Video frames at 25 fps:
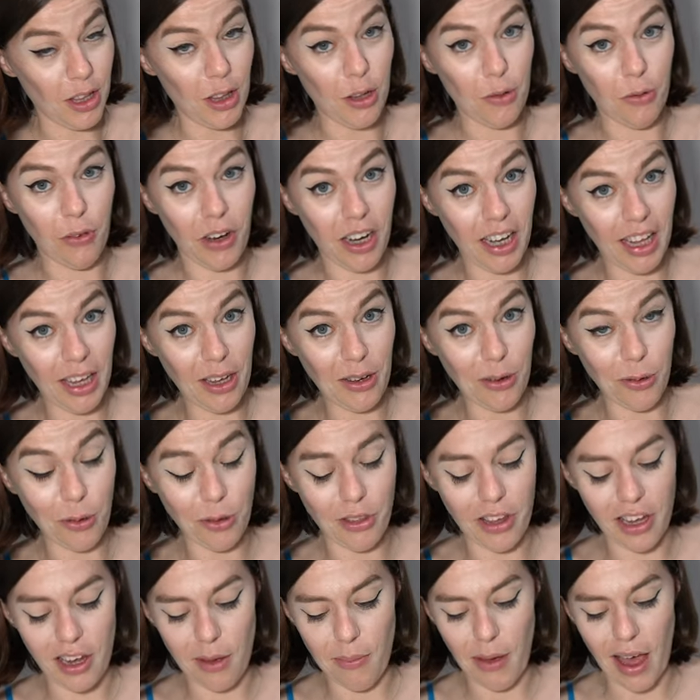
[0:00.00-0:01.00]
The really cool
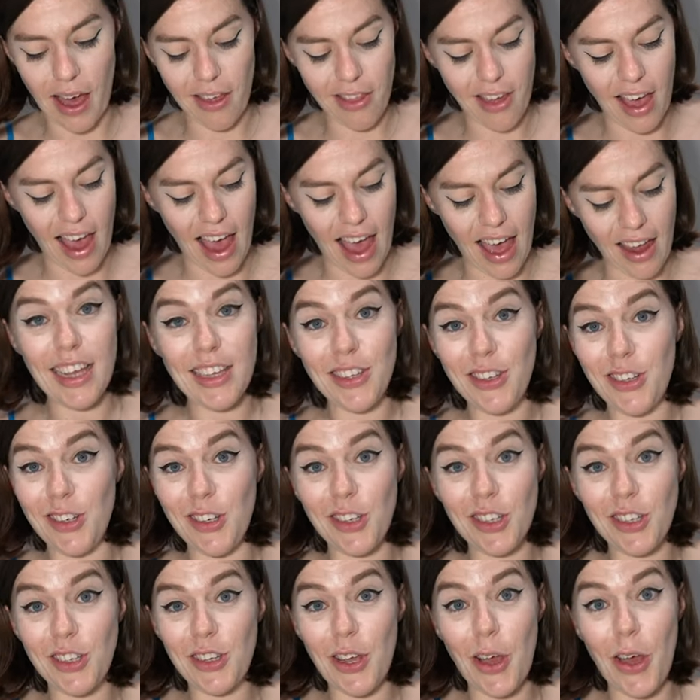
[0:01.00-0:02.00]
thing about that is you
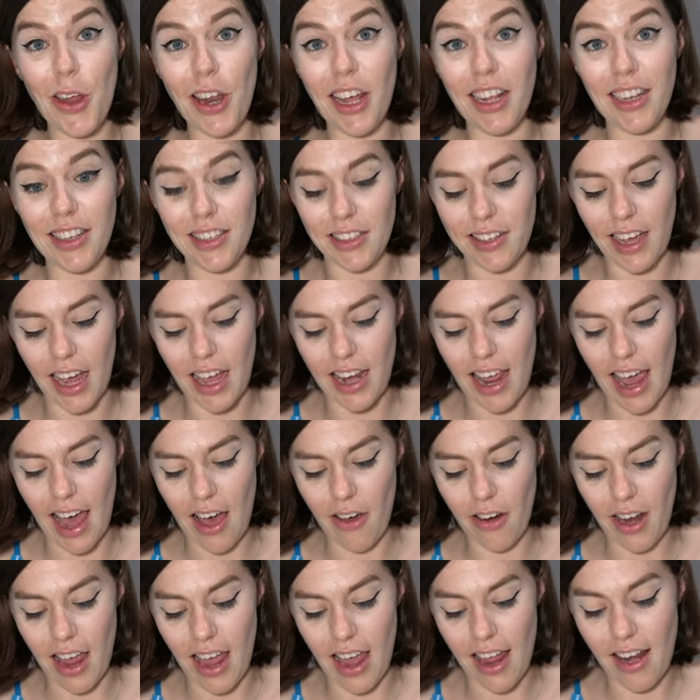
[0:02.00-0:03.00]
just turn it inside
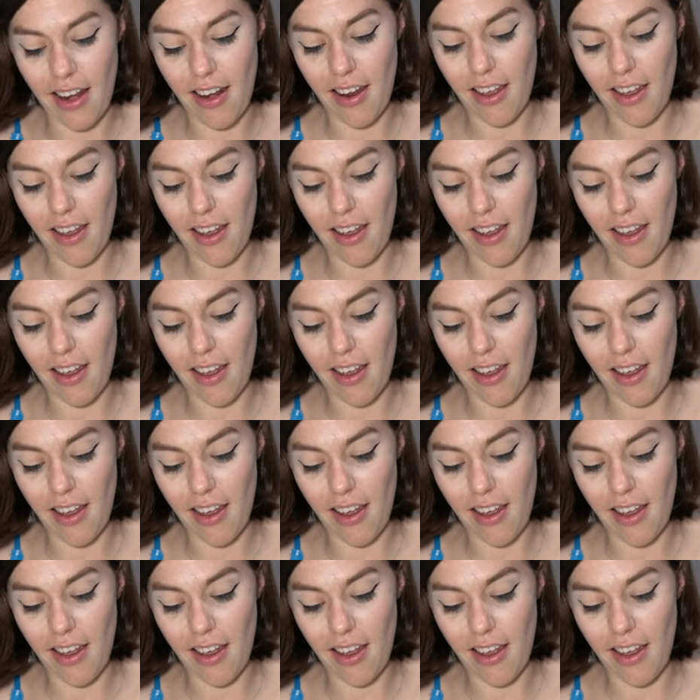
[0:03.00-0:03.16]
out and